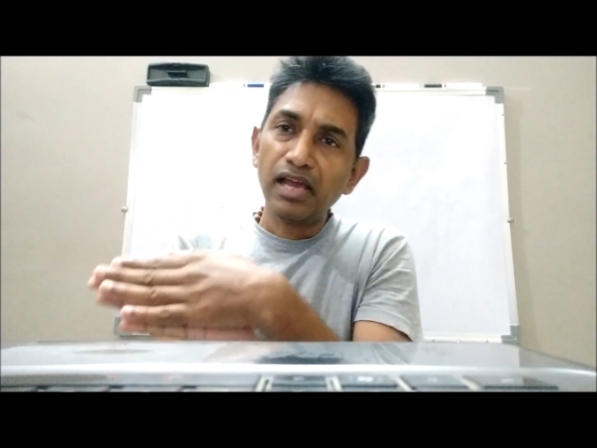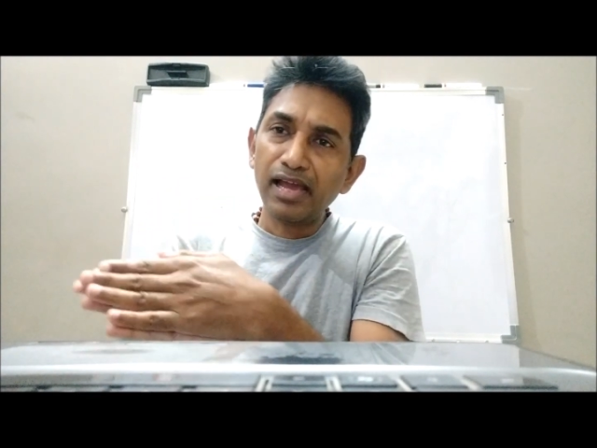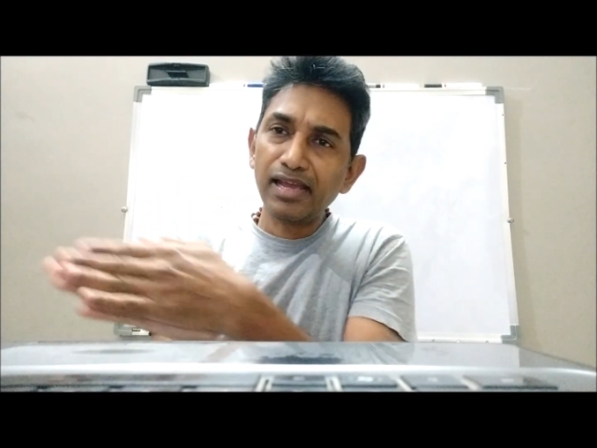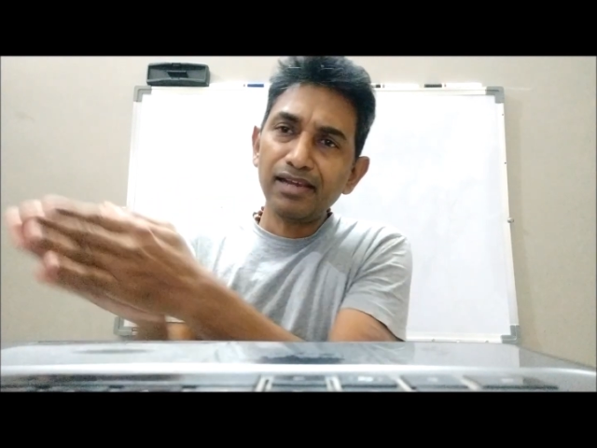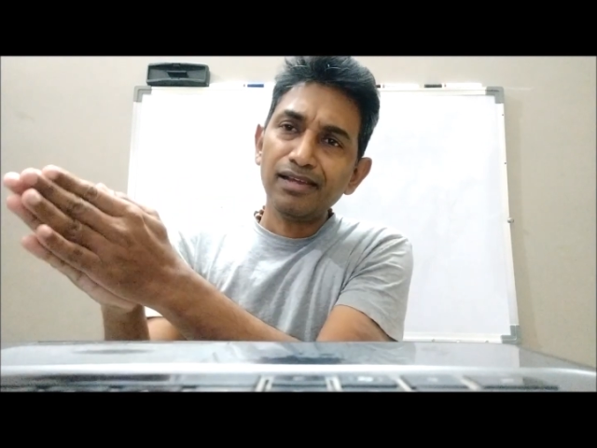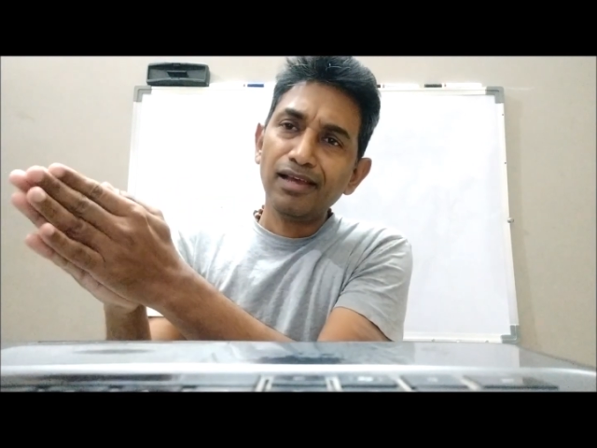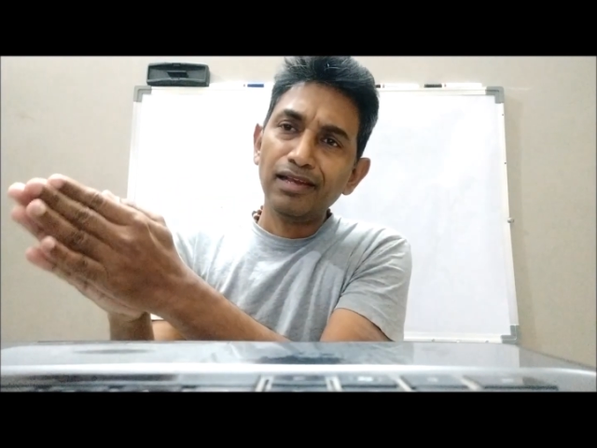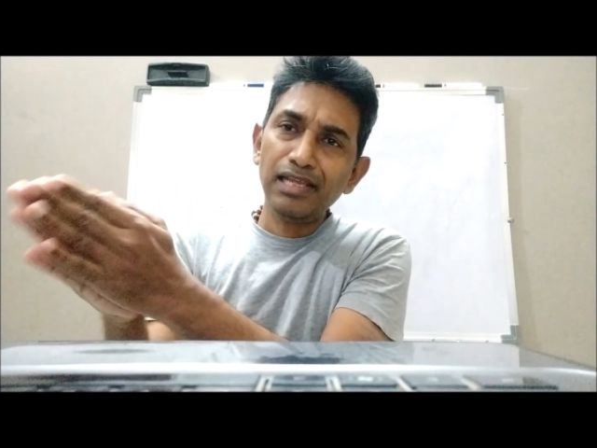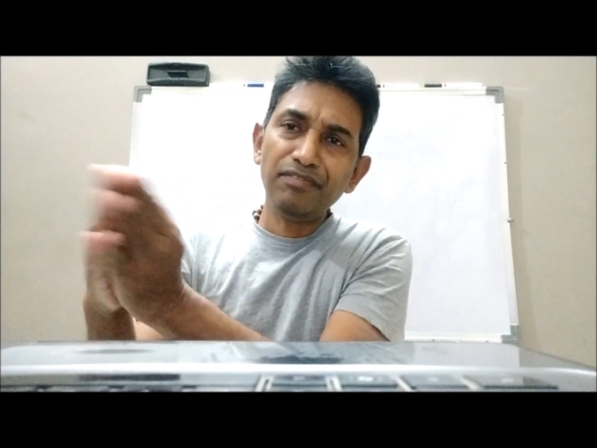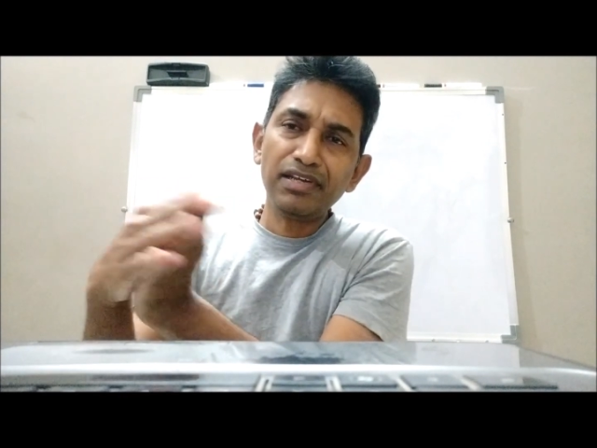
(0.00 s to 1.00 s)
Again,
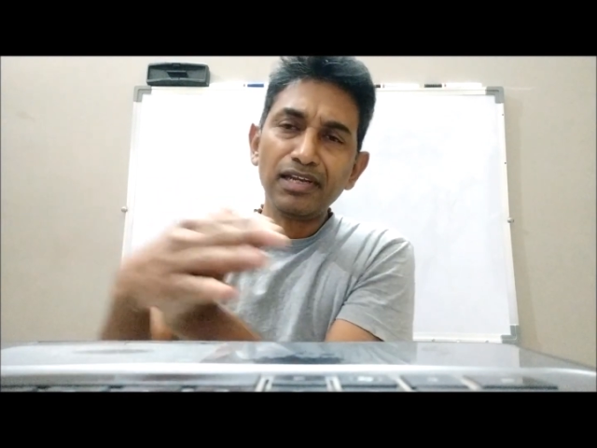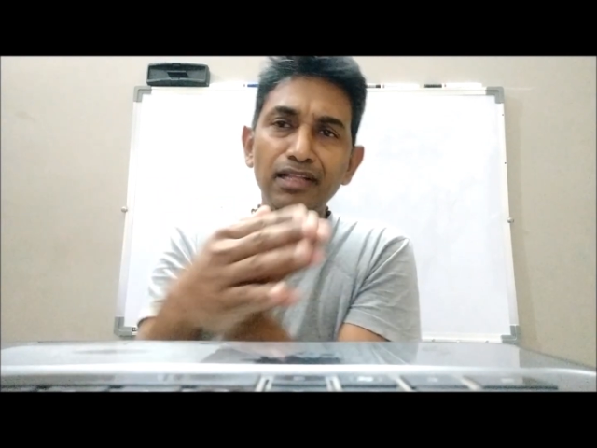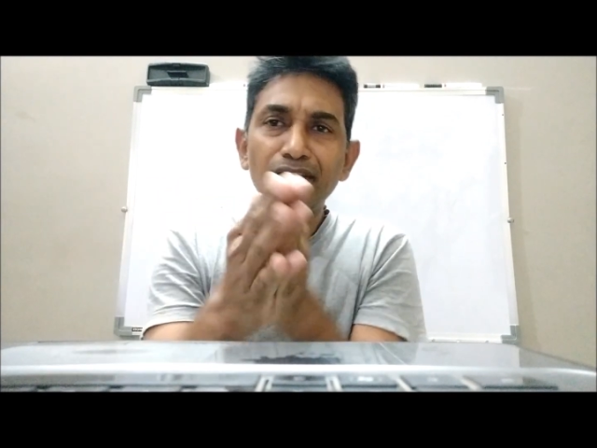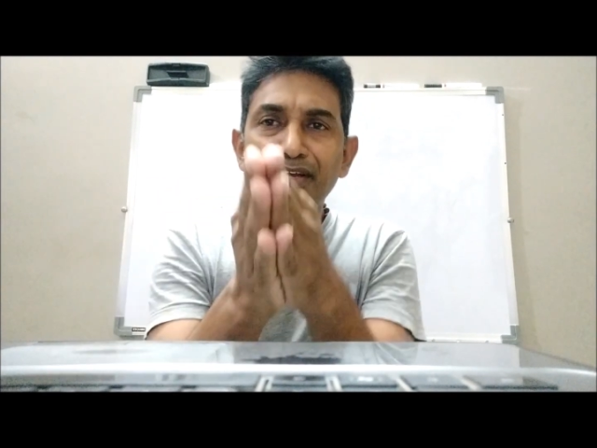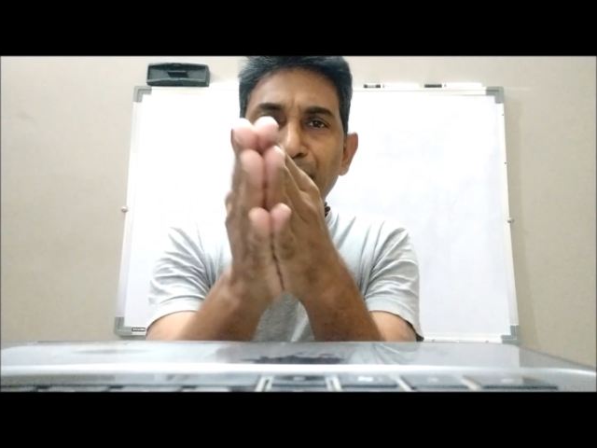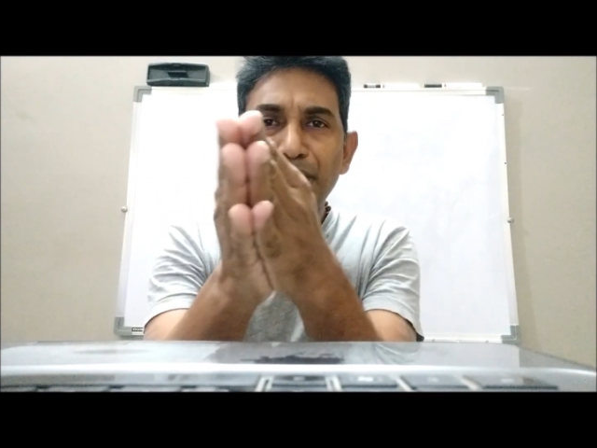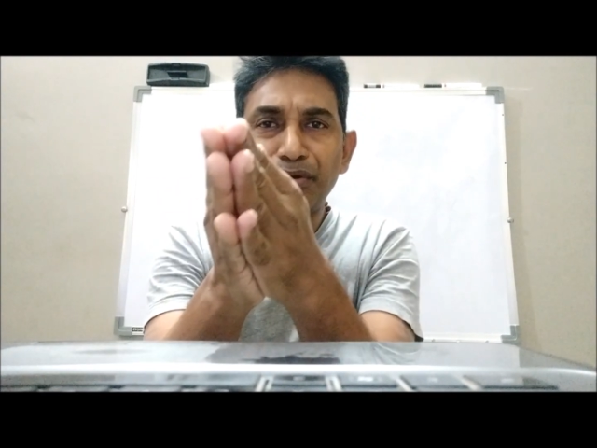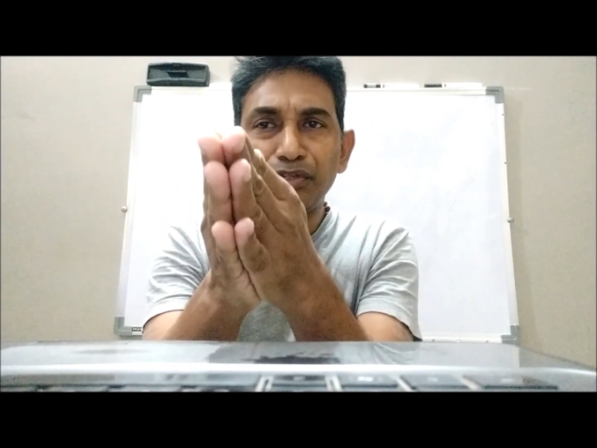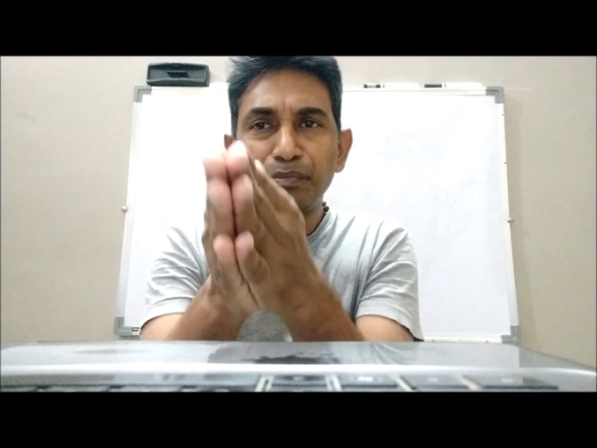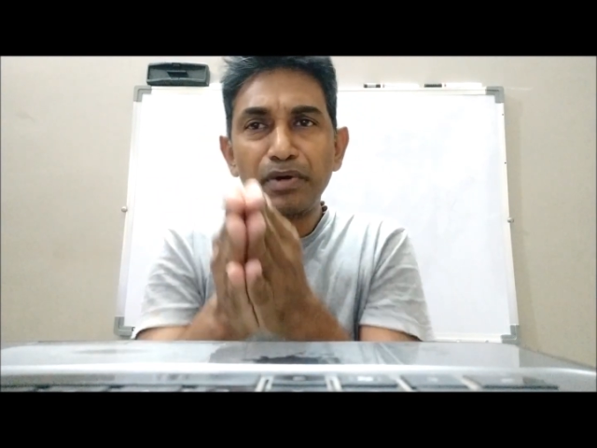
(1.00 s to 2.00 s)
leave it and then come
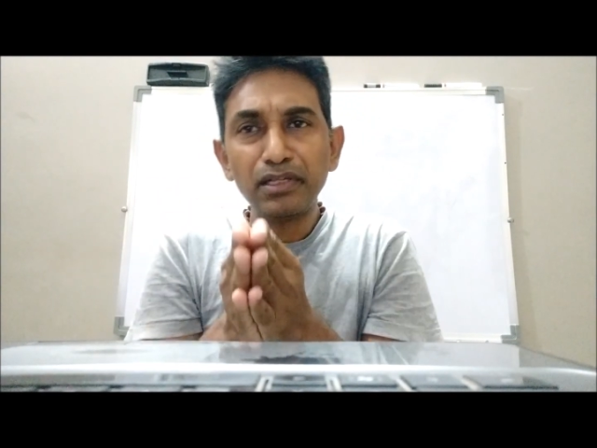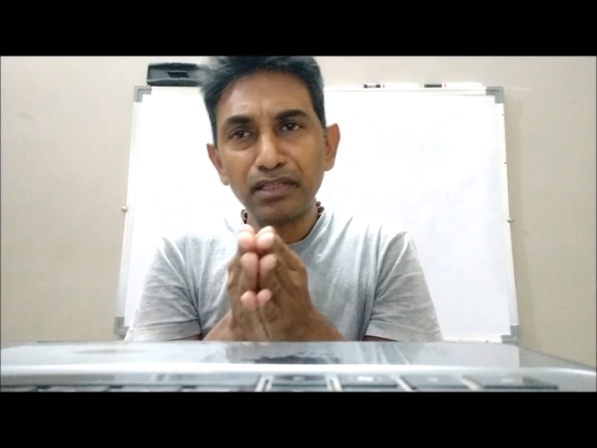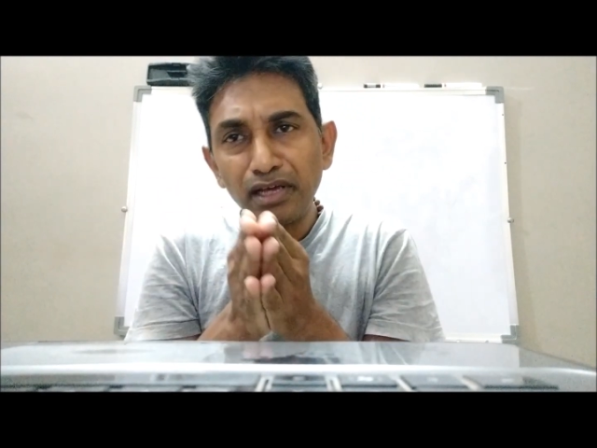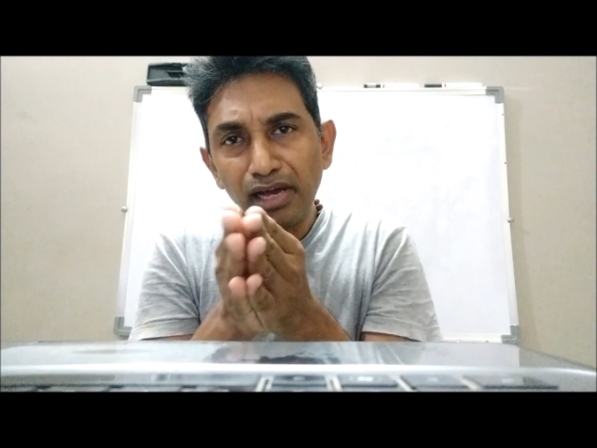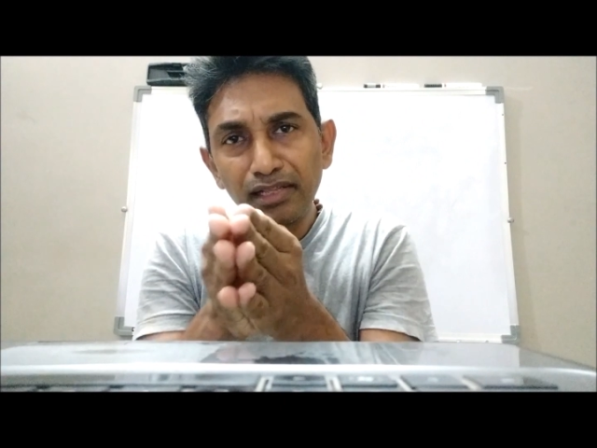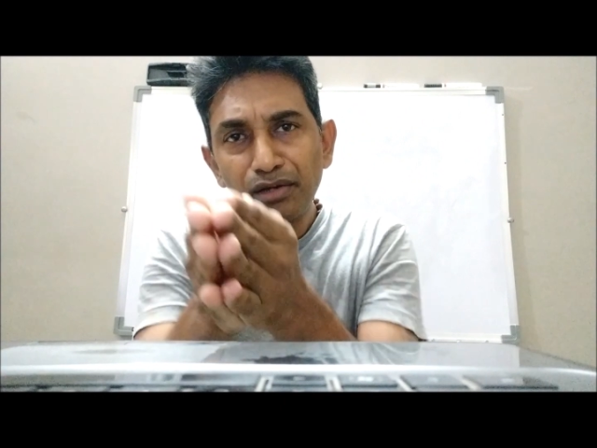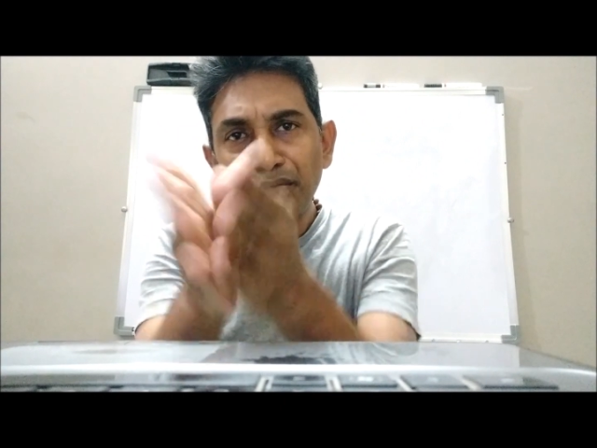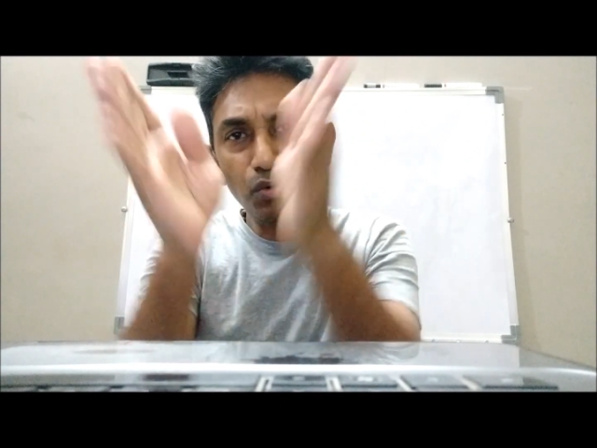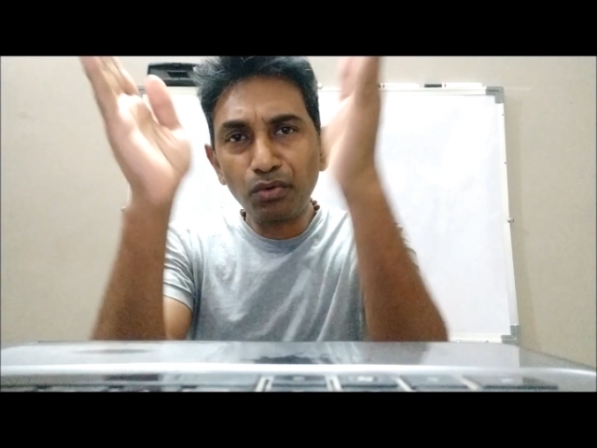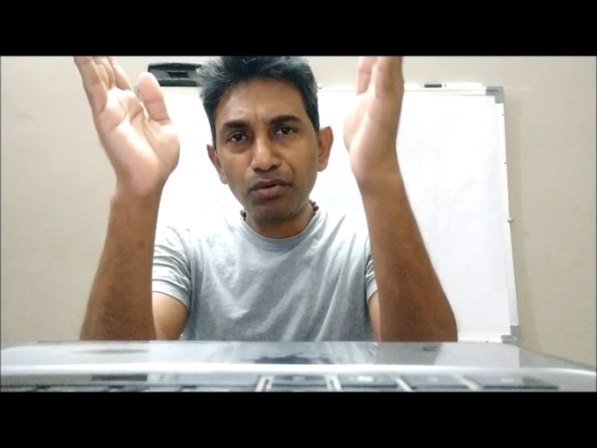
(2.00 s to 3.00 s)
back to the path and then
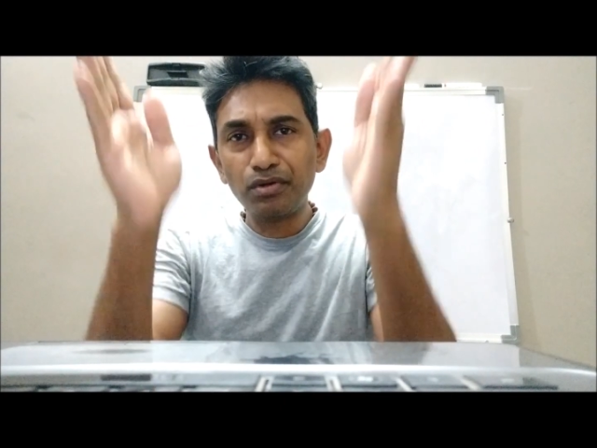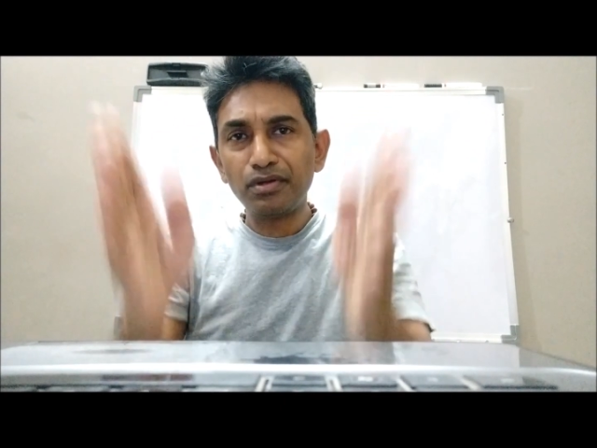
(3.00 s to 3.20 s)
go.